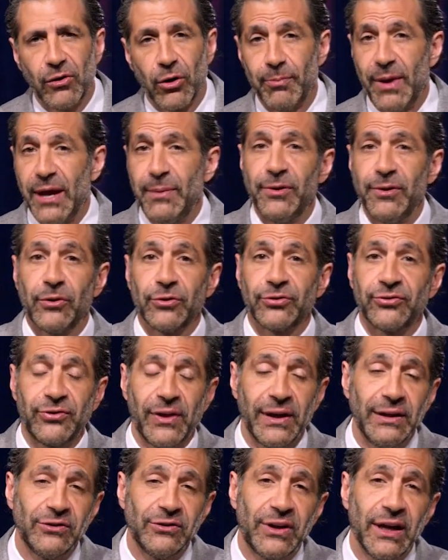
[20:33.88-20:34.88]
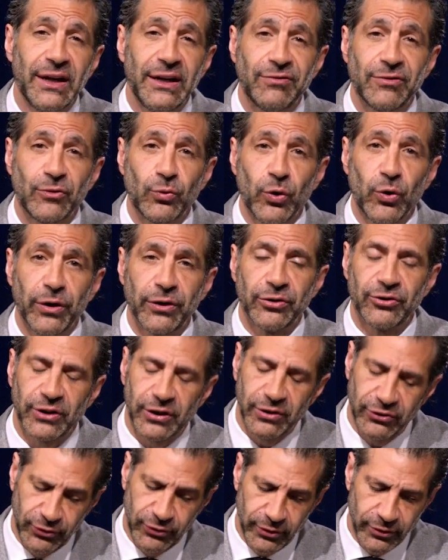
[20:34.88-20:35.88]
Or maybe those things get even worse
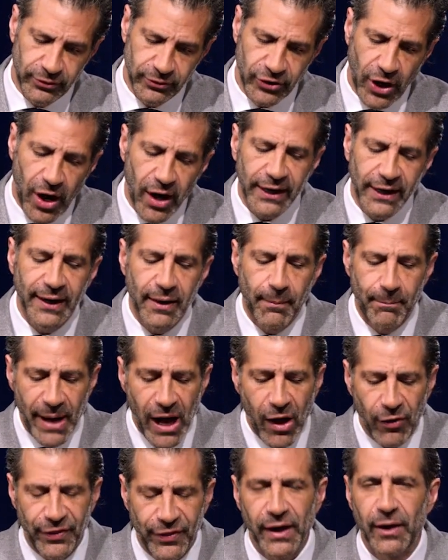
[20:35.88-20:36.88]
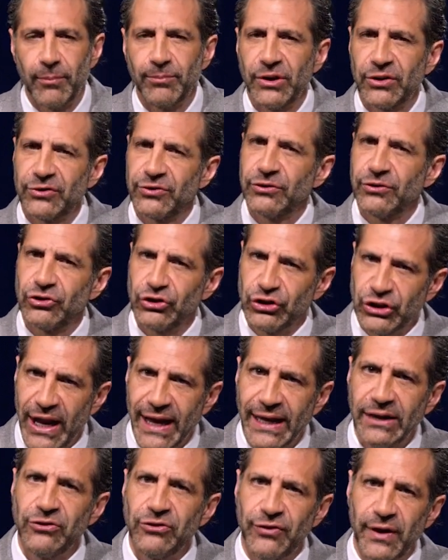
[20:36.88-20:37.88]
because talking about them doesn't
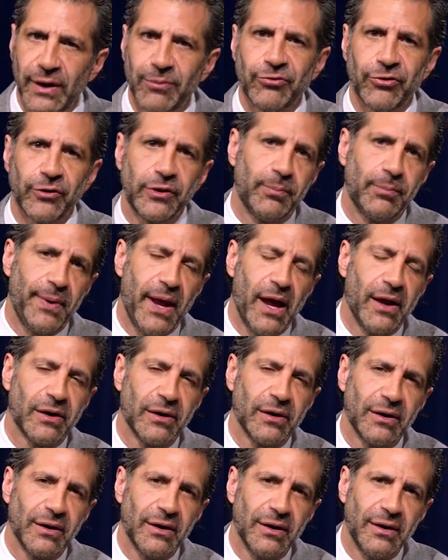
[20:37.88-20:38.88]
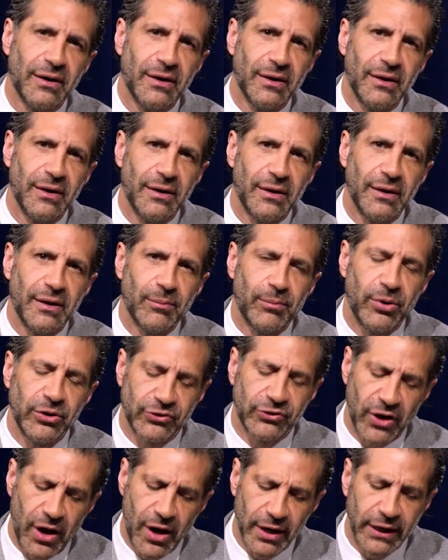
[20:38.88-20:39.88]
change them for the better.
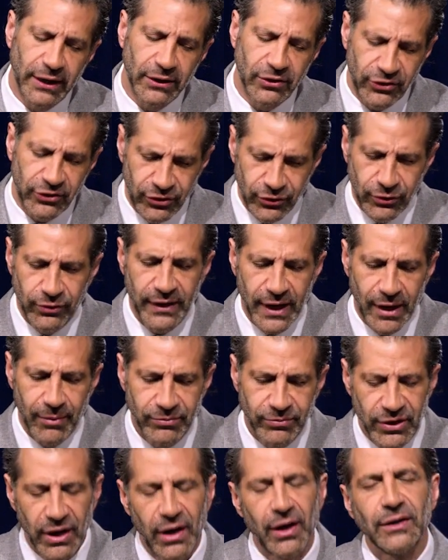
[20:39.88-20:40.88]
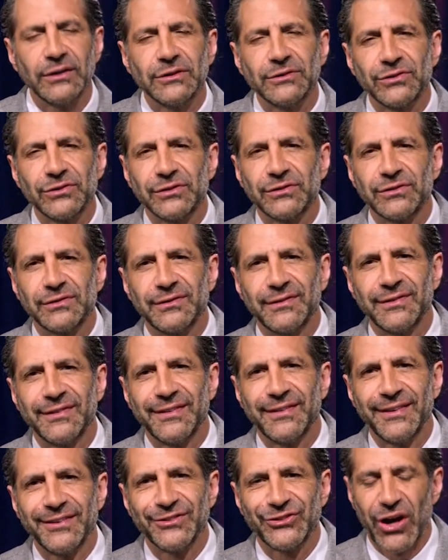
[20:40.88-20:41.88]
But talking to them does.
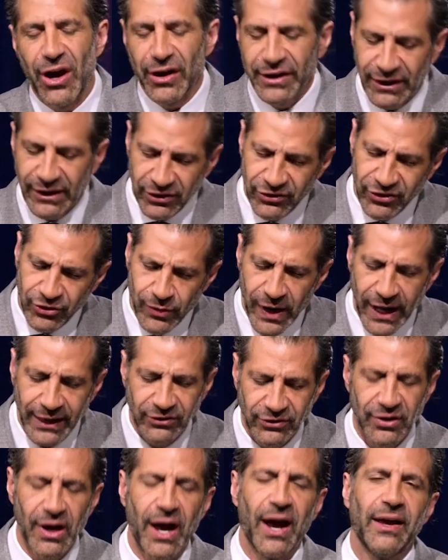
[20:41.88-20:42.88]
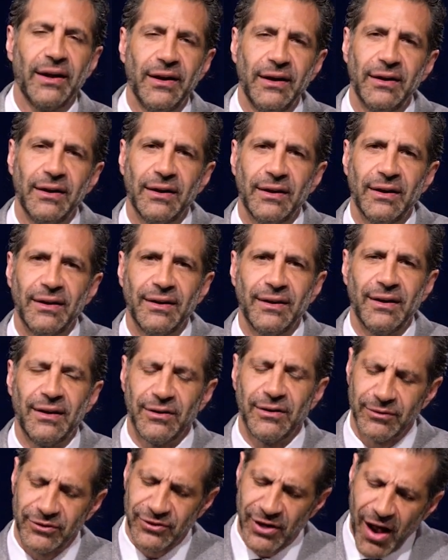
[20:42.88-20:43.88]
Talking to anxiety.
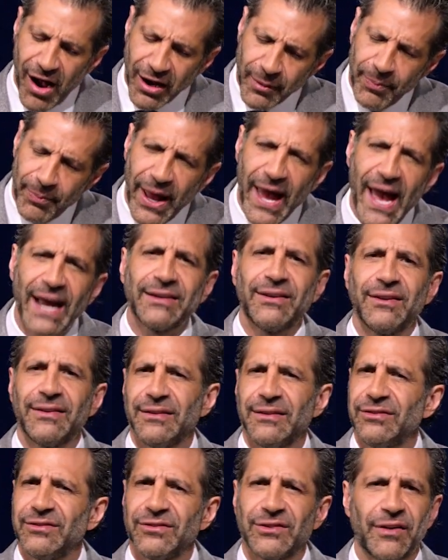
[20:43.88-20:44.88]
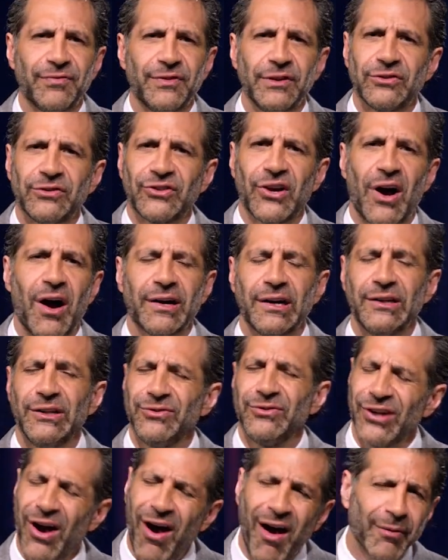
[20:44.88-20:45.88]
Talk back to the stuff that's talking to
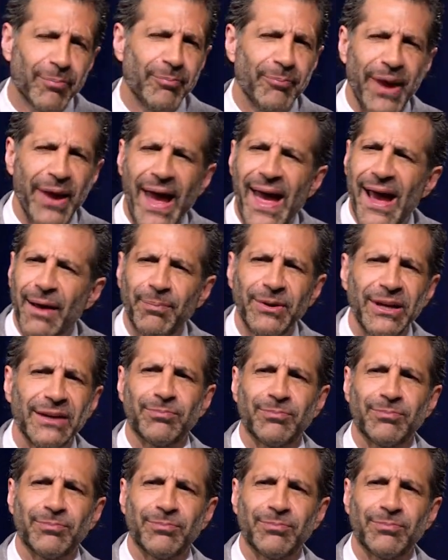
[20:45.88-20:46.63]
you. Talk back.